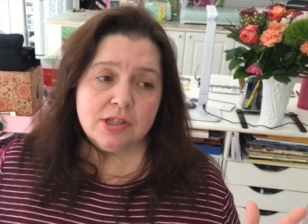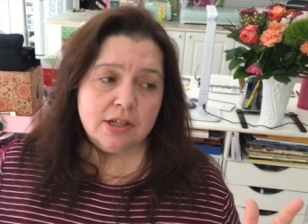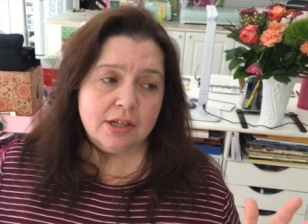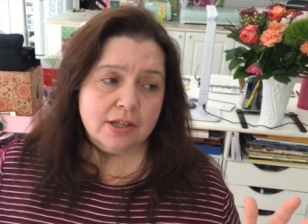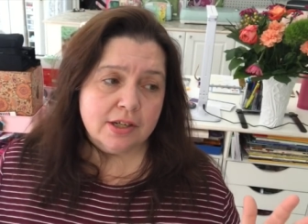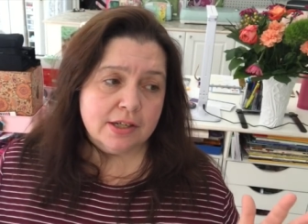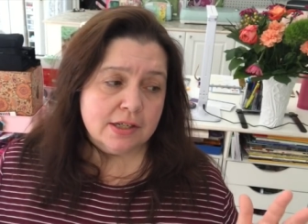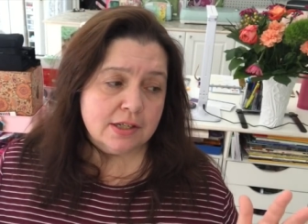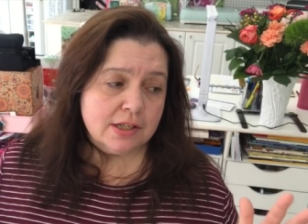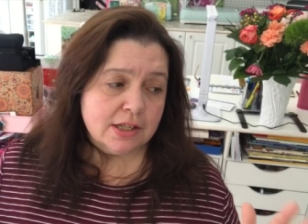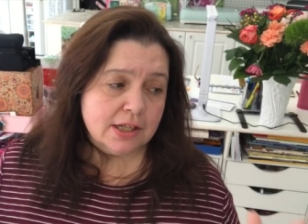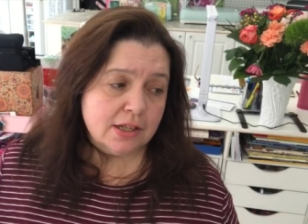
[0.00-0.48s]
to
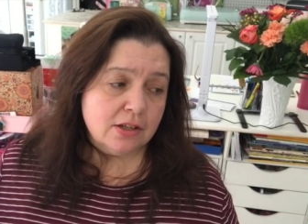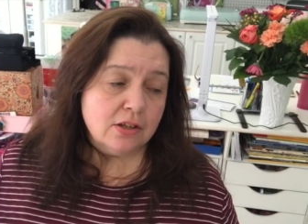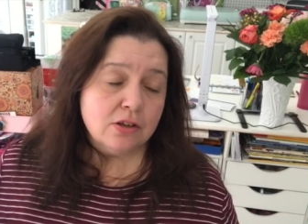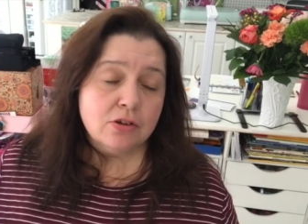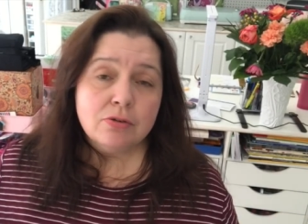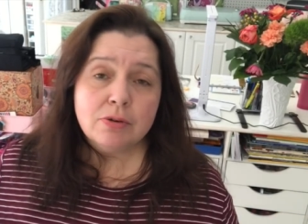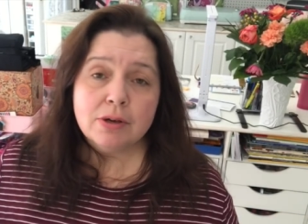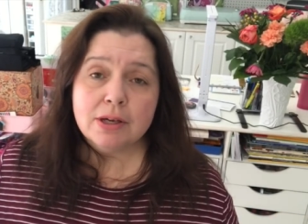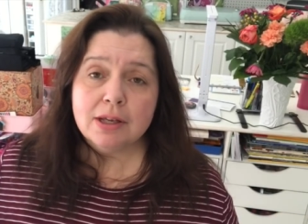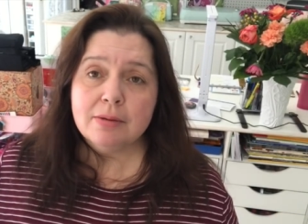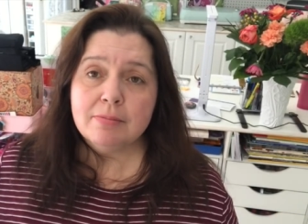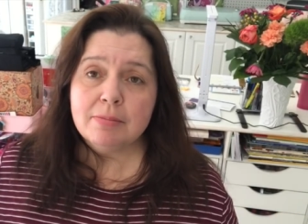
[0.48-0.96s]

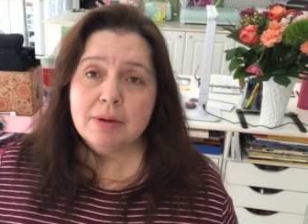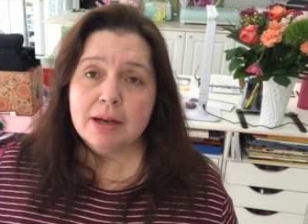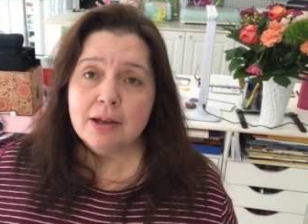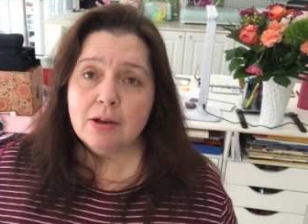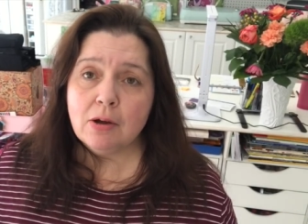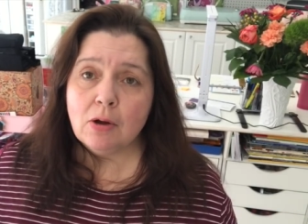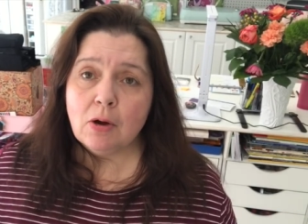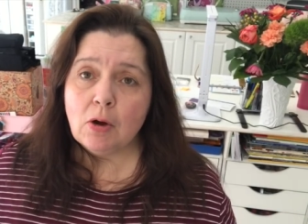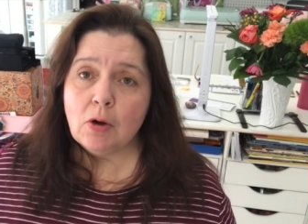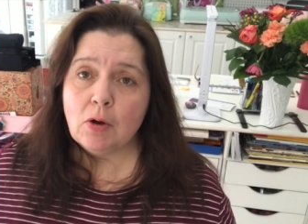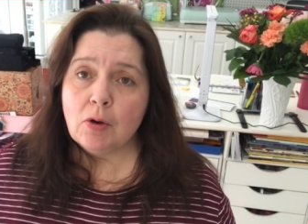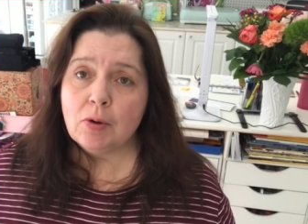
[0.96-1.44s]
continue in my
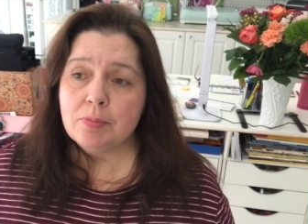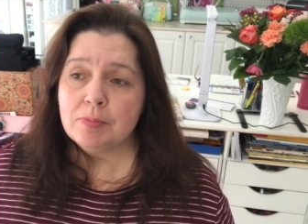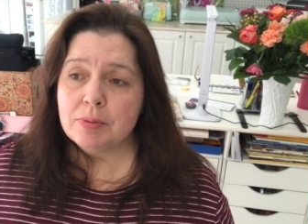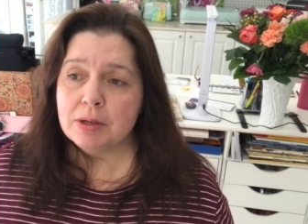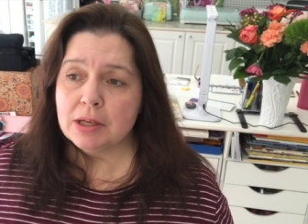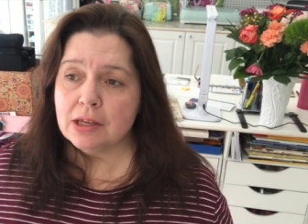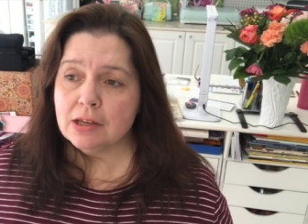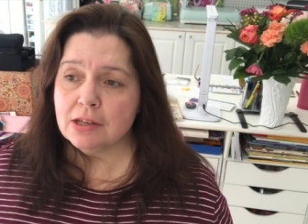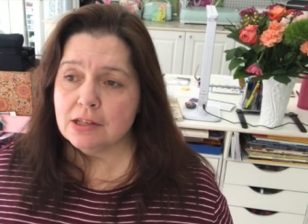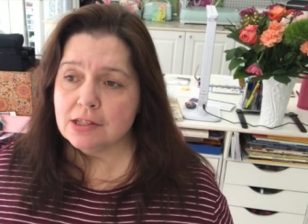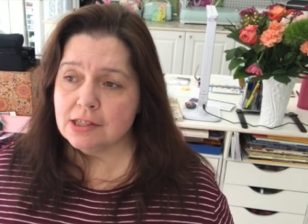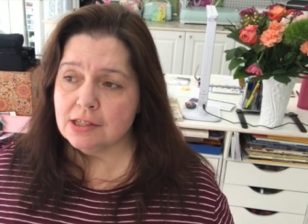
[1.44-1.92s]
home
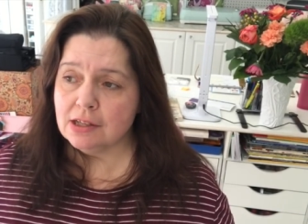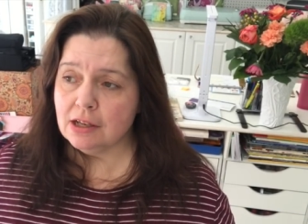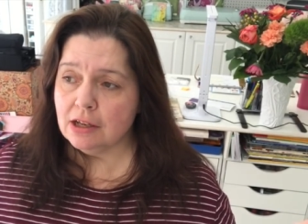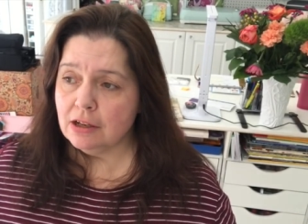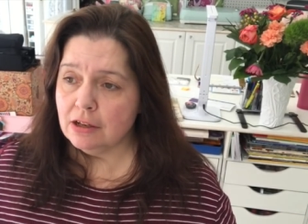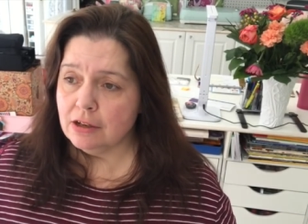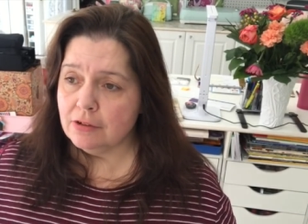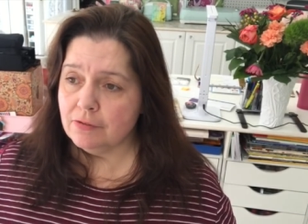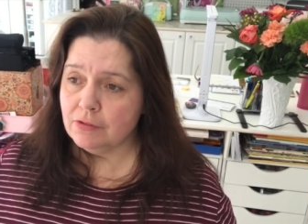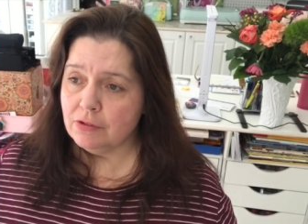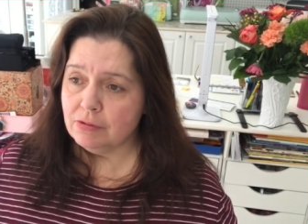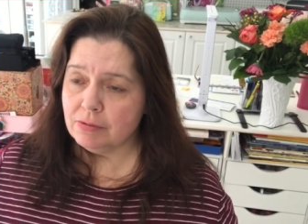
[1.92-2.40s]
because
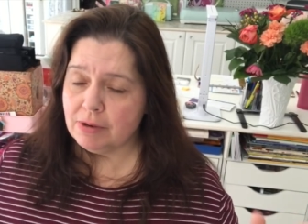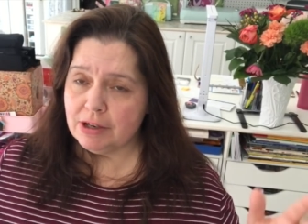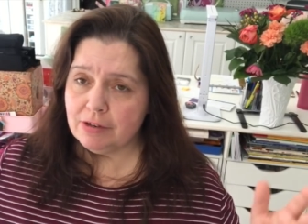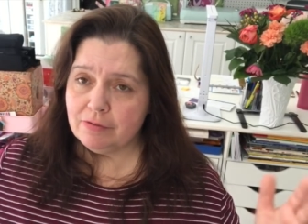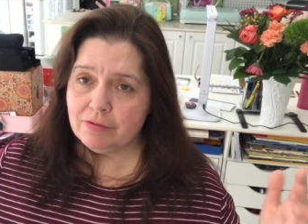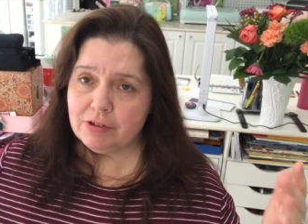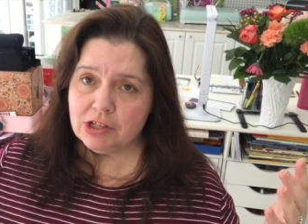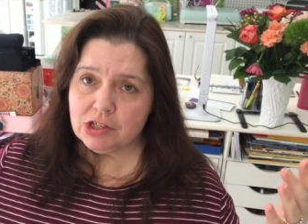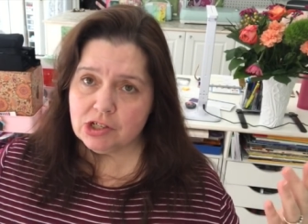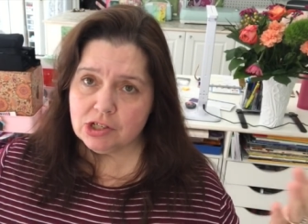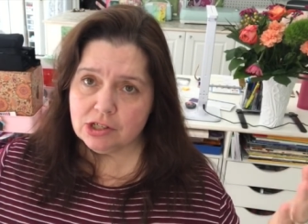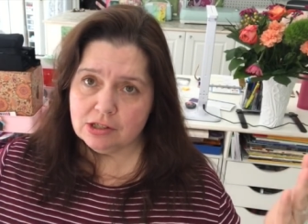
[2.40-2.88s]
of the
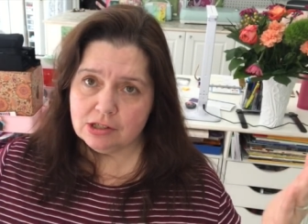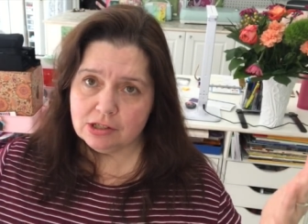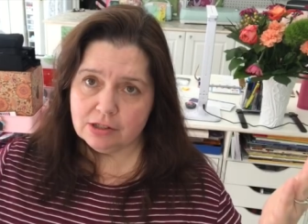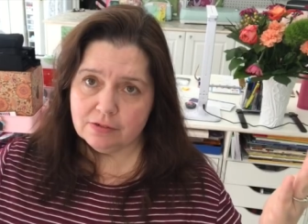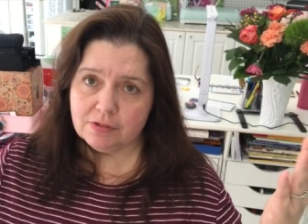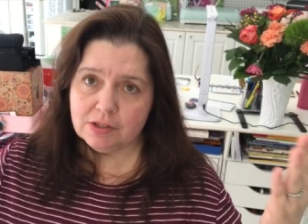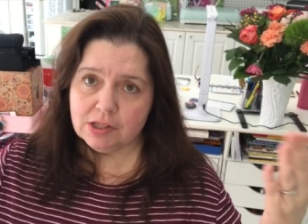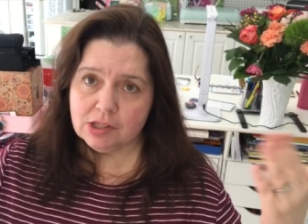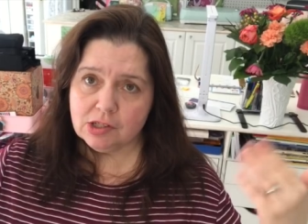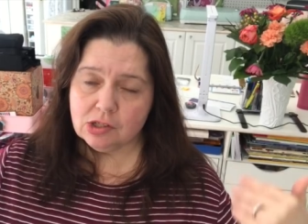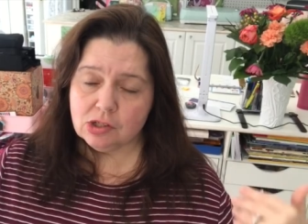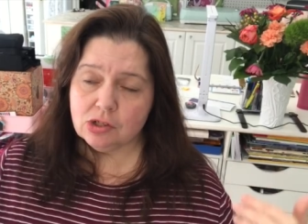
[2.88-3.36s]
renovations
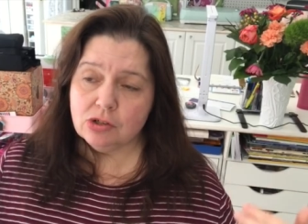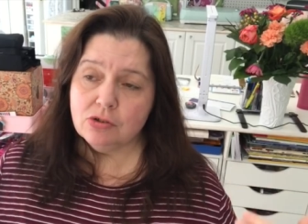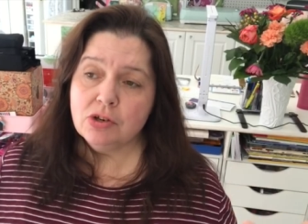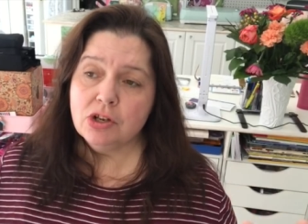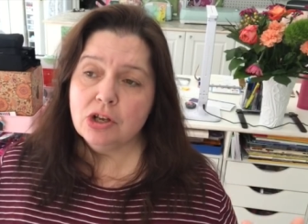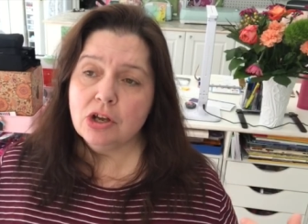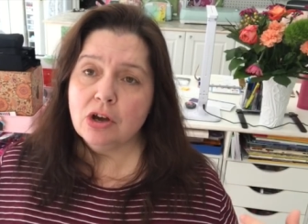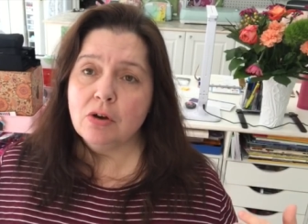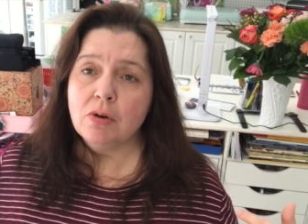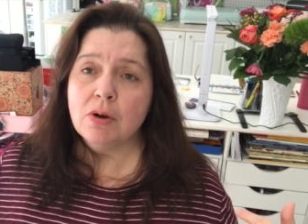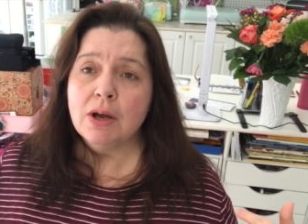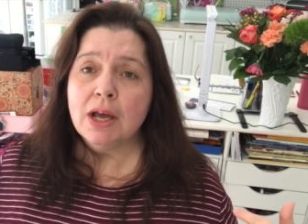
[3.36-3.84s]
of the
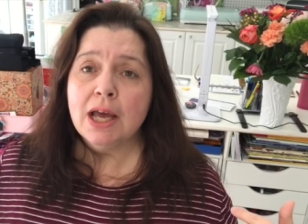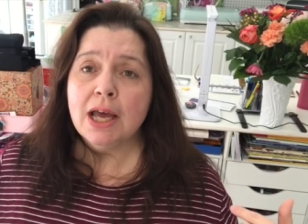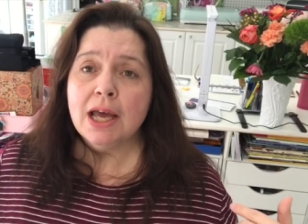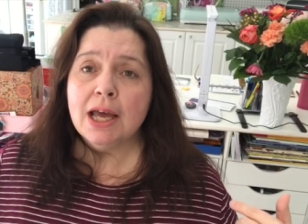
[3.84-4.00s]
studio.